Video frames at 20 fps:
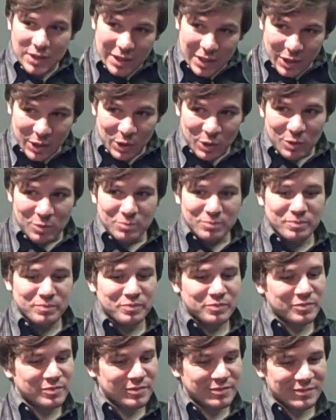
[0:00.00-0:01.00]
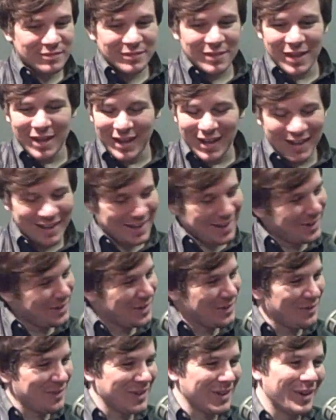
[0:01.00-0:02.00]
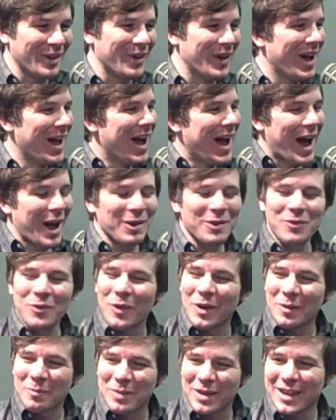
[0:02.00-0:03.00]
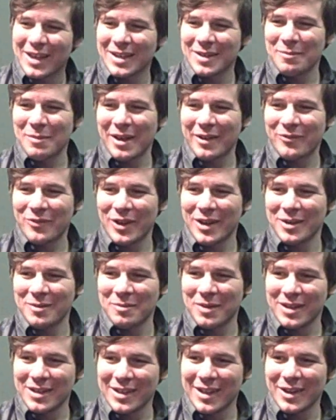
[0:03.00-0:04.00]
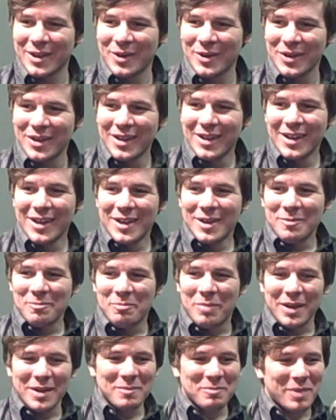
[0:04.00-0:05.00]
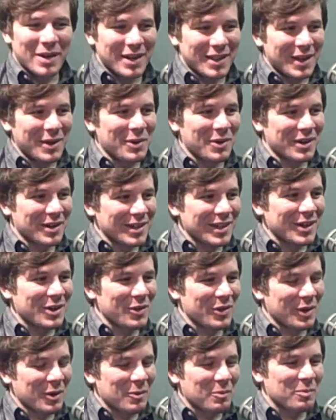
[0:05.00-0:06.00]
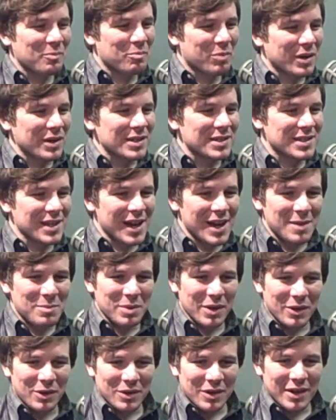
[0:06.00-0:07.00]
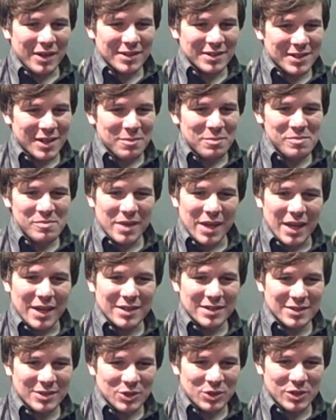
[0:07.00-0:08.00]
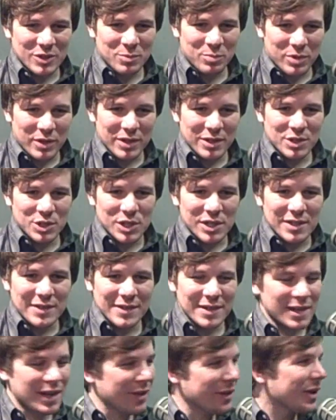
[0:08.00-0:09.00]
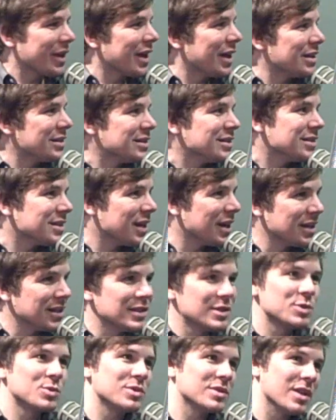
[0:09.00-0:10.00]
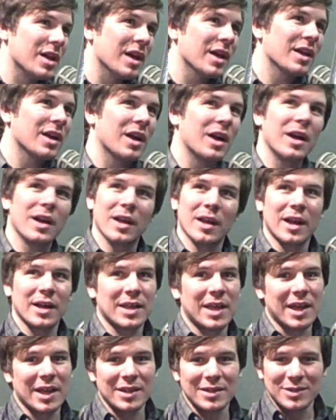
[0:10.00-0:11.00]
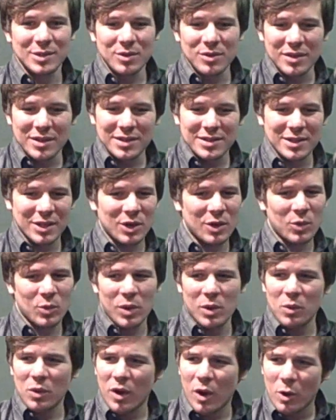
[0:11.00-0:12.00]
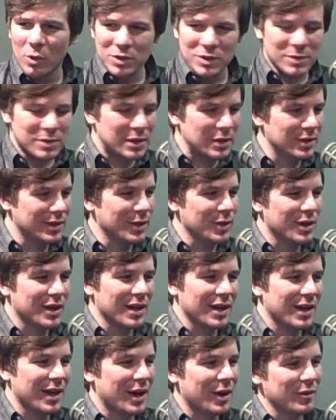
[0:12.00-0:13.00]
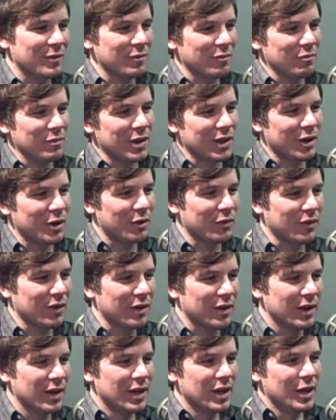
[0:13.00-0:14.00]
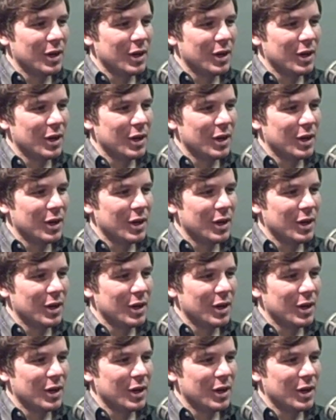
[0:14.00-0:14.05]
I don't even know. I don't even want to begin to make fun, but, but they were pretty sappy, or in some cases, or just pretty cheesy in other cases. And I just was like, I can't do this, and we were always duking it out, over